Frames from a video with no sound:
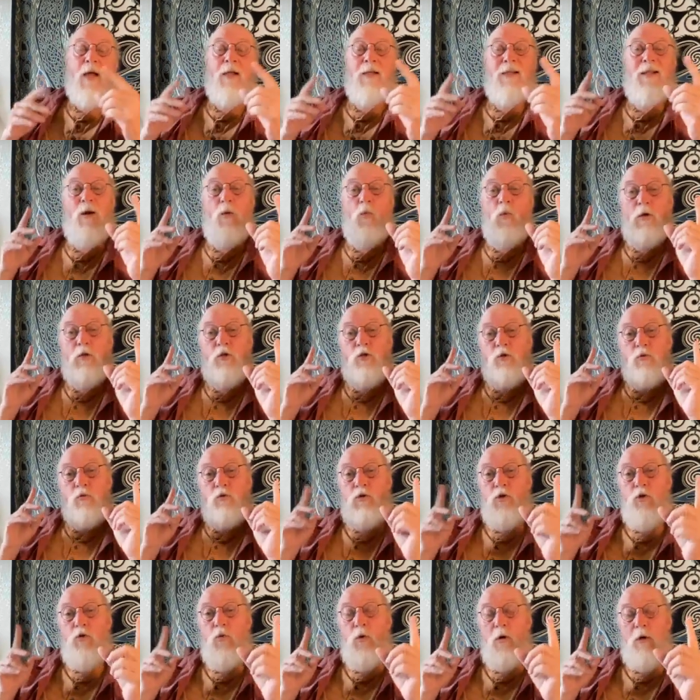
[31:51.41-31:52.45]
Now, what you
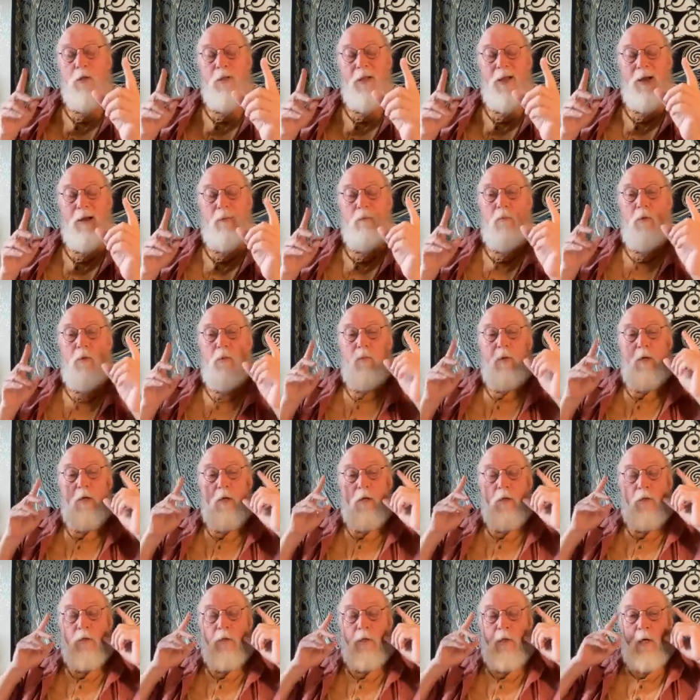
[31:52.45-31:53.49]
do on that,
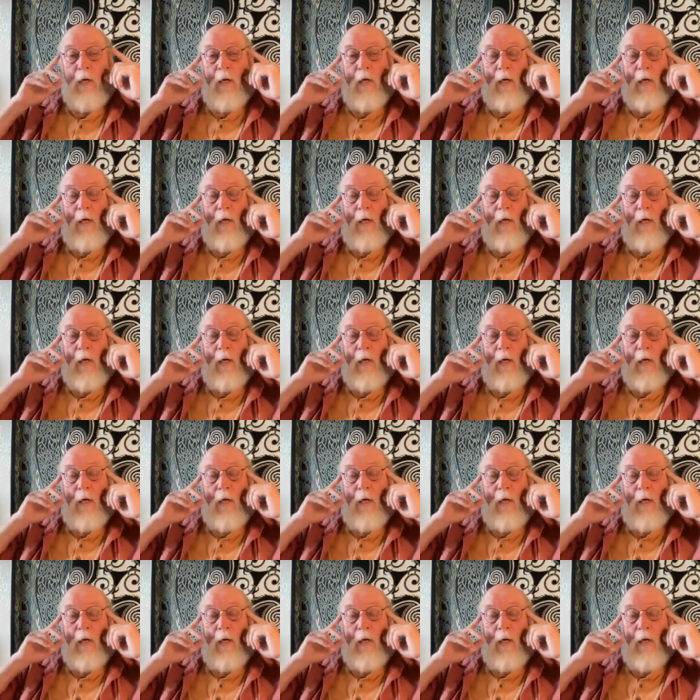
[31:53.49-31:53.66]
because